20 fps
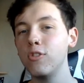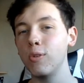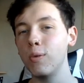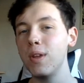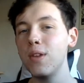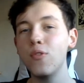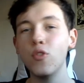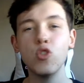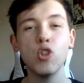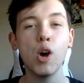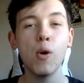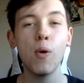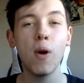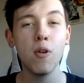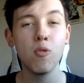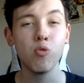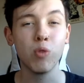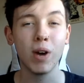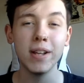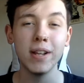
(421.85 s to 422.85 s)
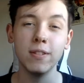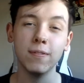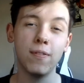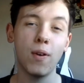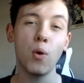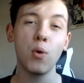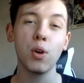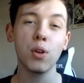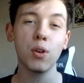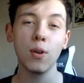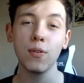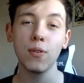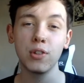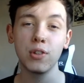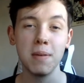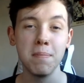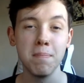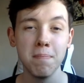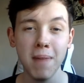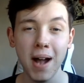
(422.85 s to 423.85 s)
So even though I rate
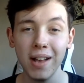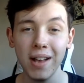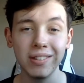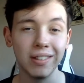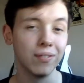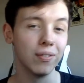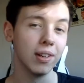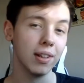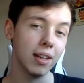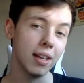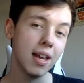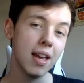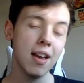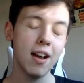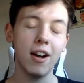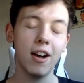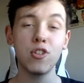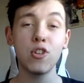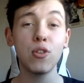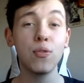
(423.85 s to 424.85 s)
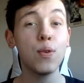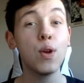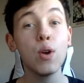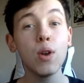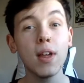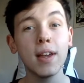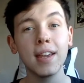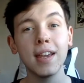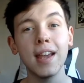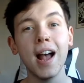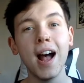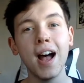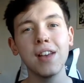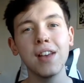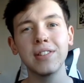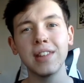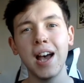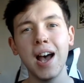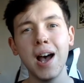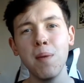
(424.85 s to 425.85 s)
Volkanovski massively, I just feel like it
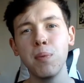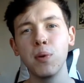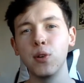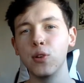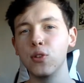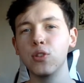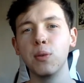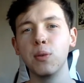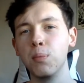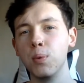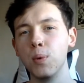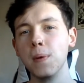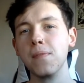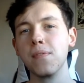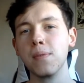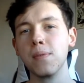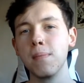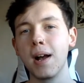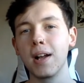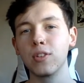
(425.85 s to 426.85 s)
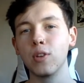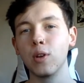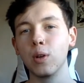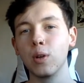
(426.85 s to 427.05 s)
has to happen at some point for Max